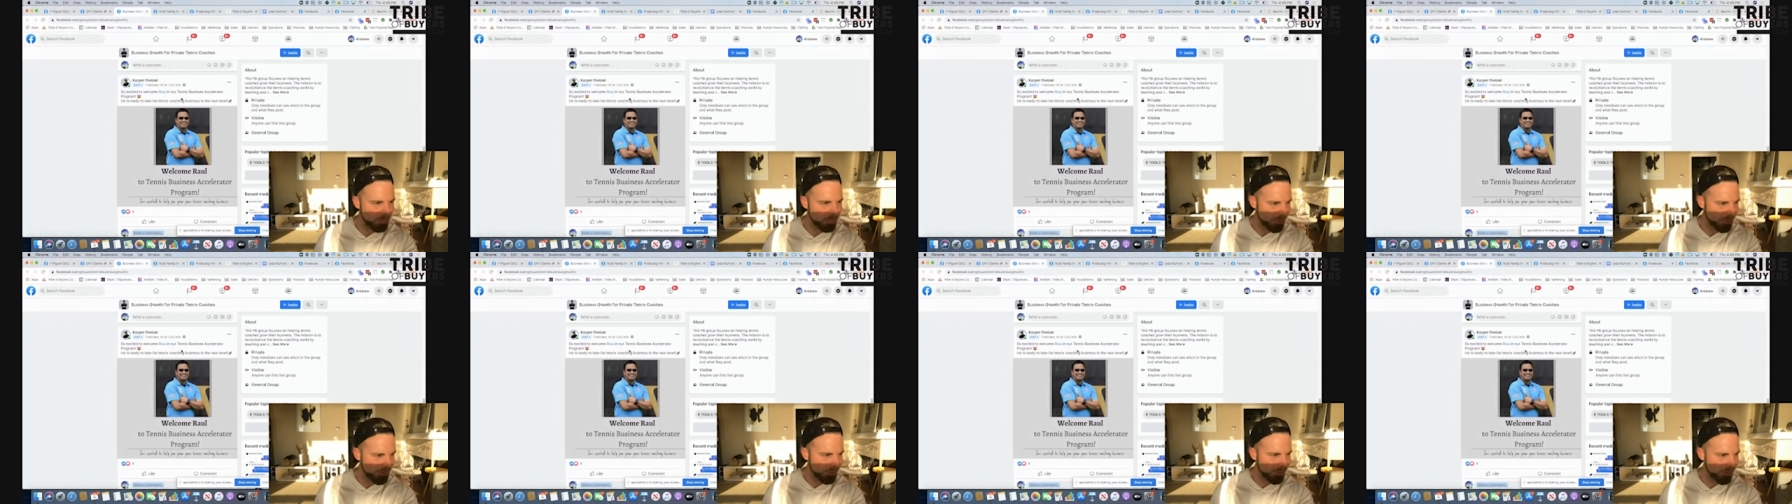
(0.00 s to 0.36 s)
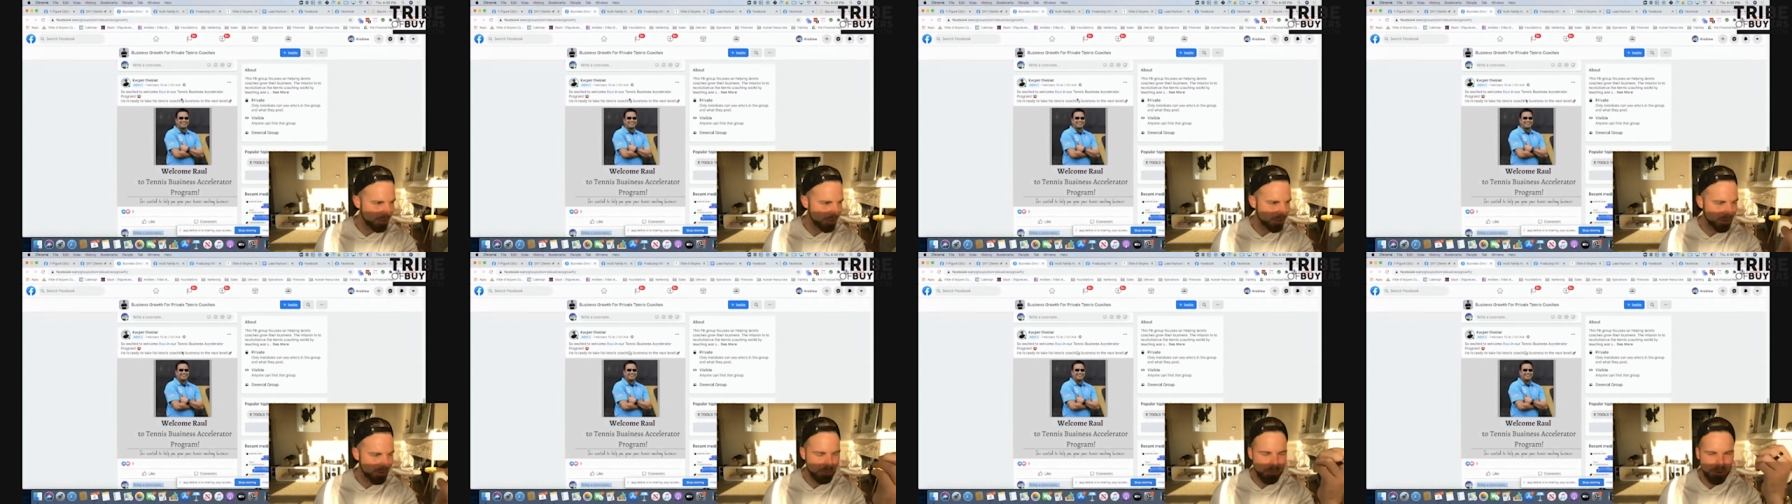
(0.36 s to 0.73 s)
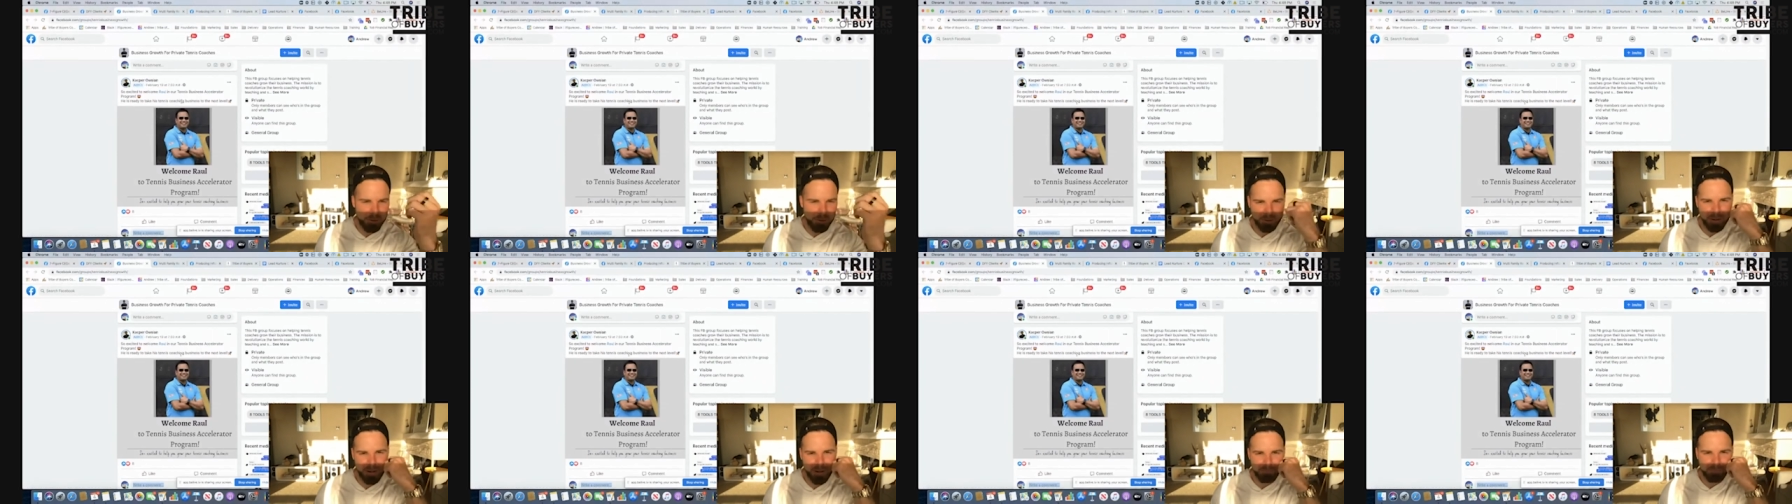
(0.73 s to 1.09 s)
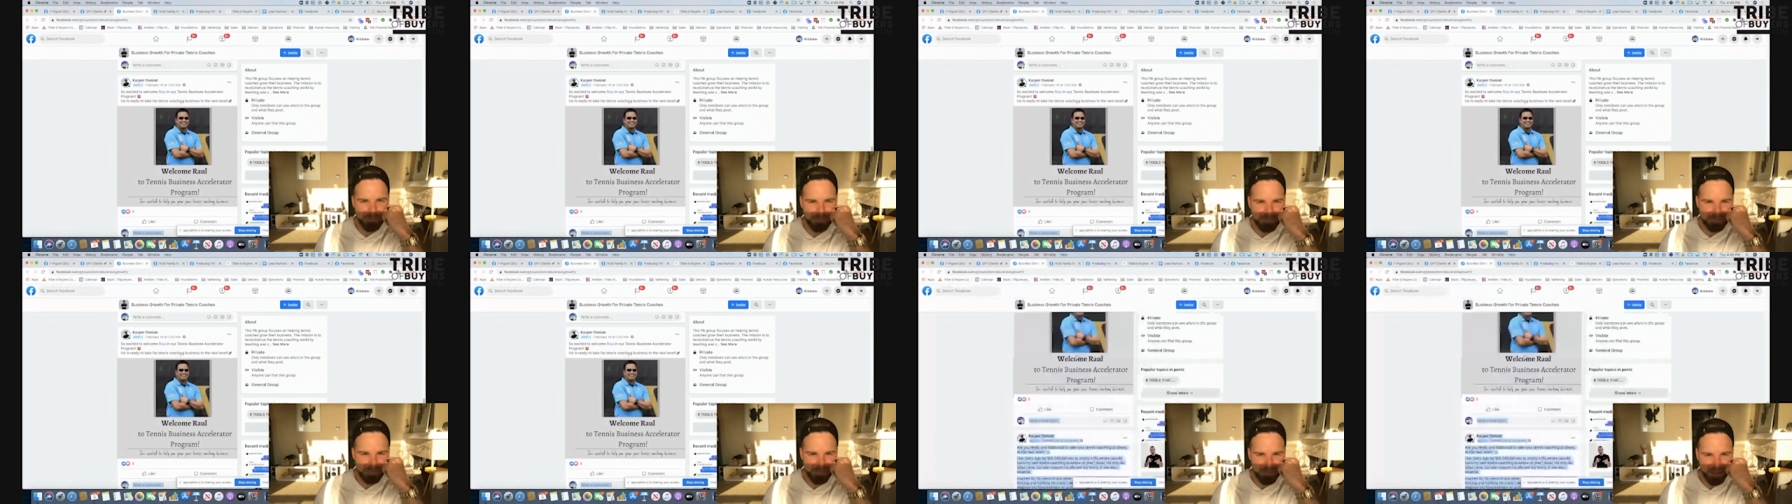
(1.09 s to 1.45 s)
are joining your program,
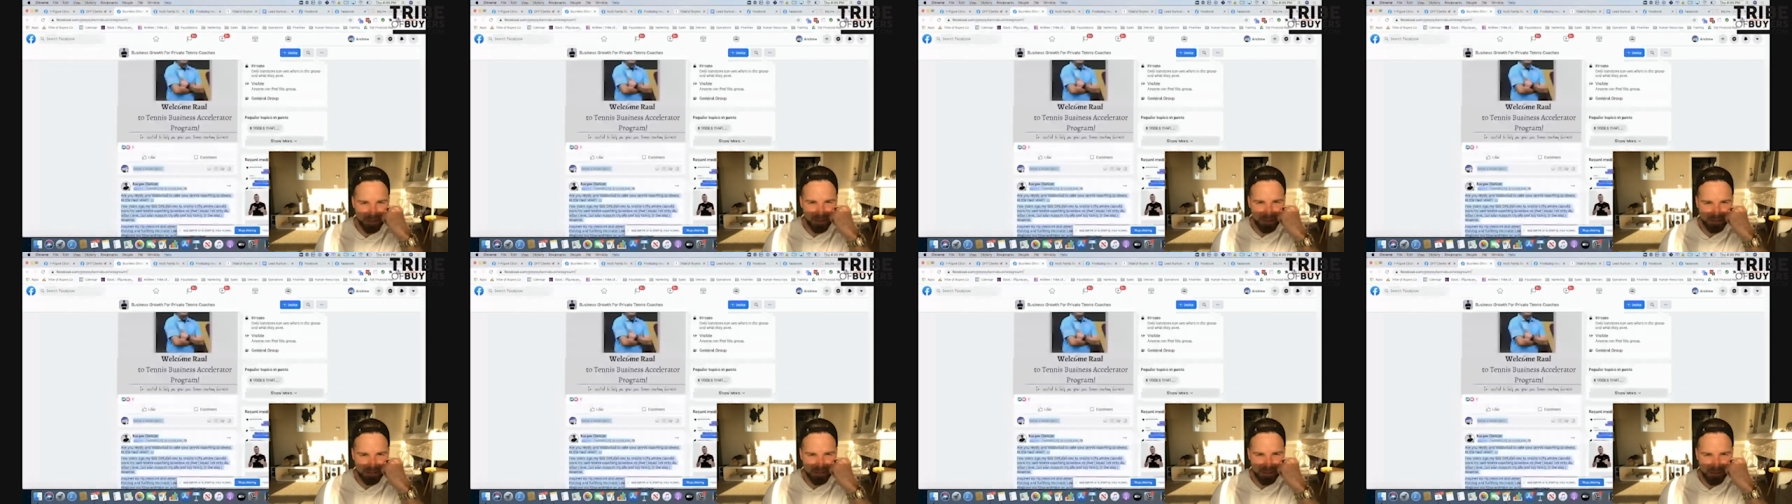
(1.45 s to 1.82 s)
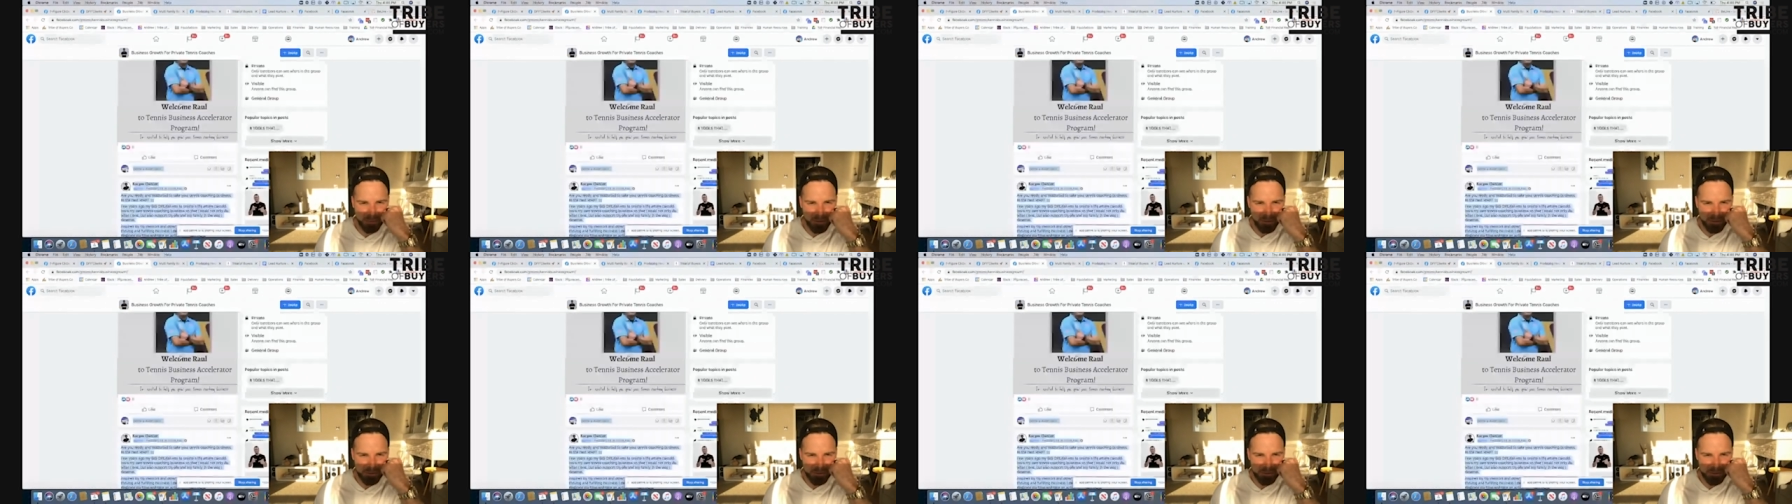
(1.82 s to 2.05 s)
right? That works